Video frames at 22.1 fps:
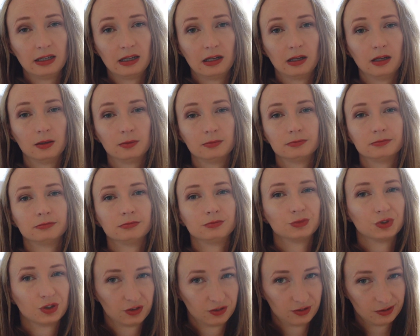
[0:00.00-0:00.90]
them
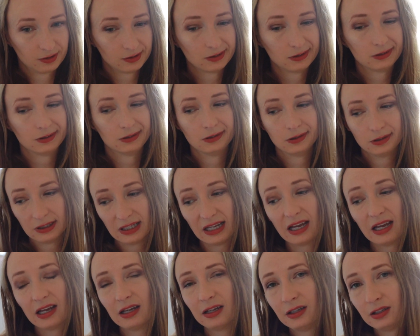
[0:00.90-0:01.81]
was
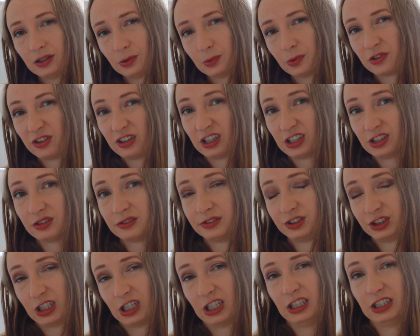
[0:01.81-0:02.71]
it was kind
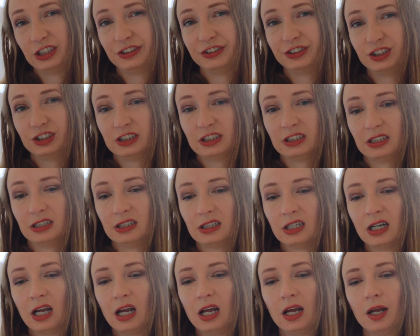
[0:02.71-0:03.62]
of
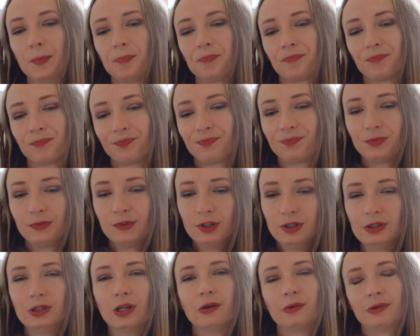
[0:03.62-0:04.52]
challenging.
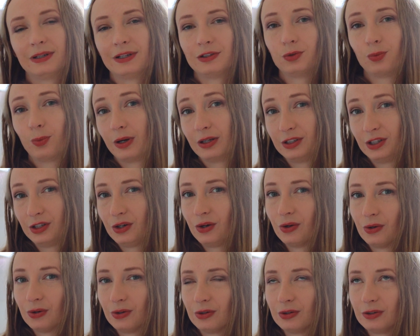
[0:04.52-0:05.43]
You know, at 1
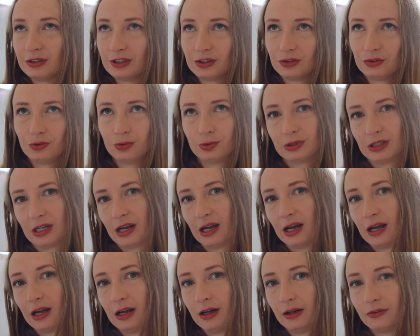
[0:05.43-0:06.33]
year old and 2 and a
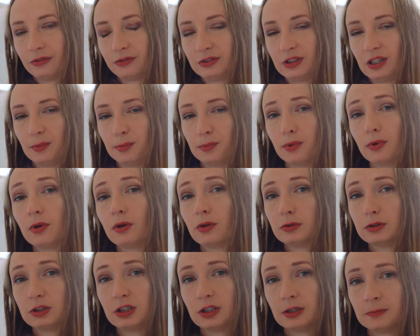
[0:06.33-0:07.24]
half, they
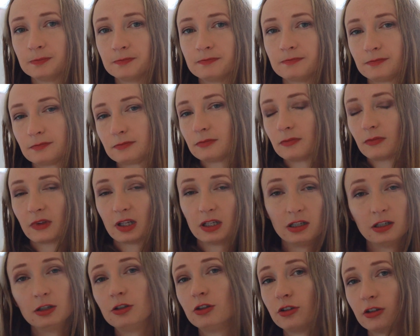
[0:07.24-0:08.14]
both
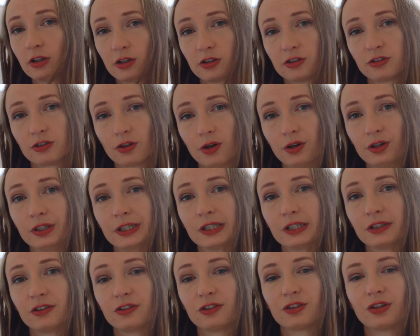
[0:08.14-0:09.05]
eat
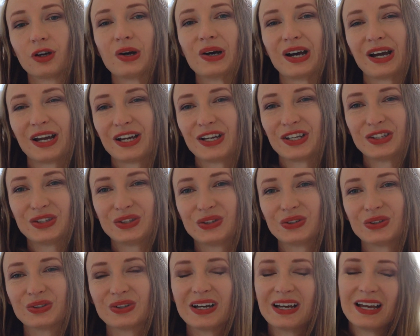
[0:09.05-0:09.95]
solid, so I had
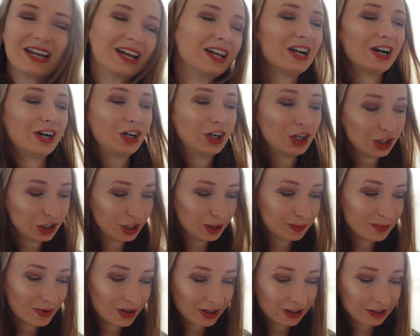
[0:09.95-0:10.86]
to
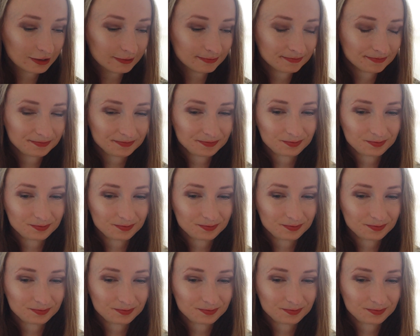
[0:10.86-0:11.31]
cook more.